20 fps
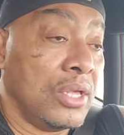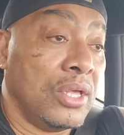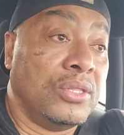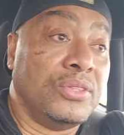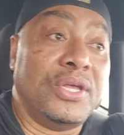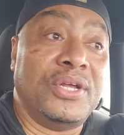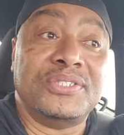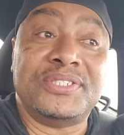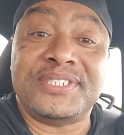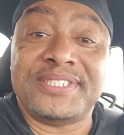
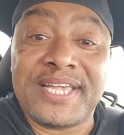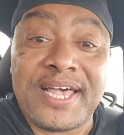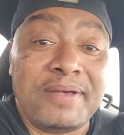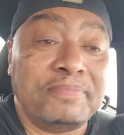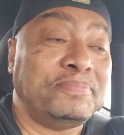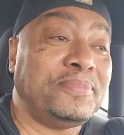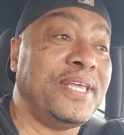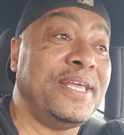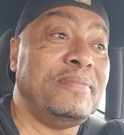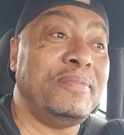There's
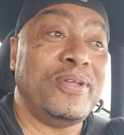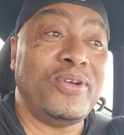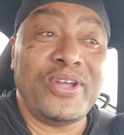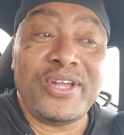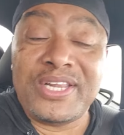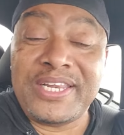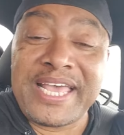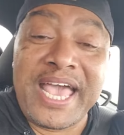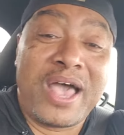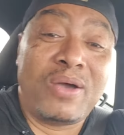something
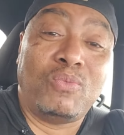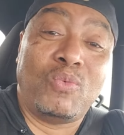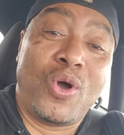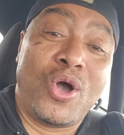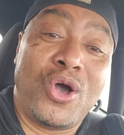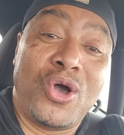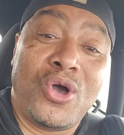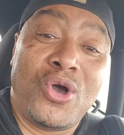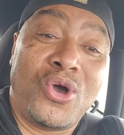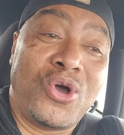that I
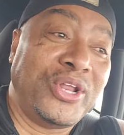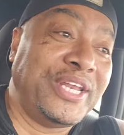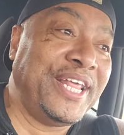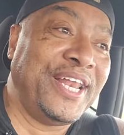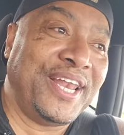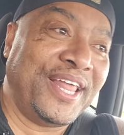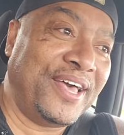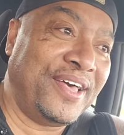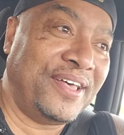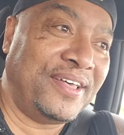want in
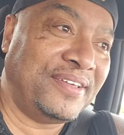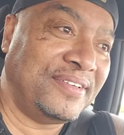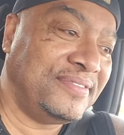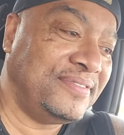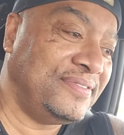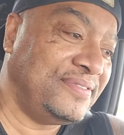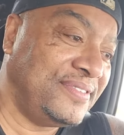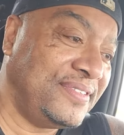love.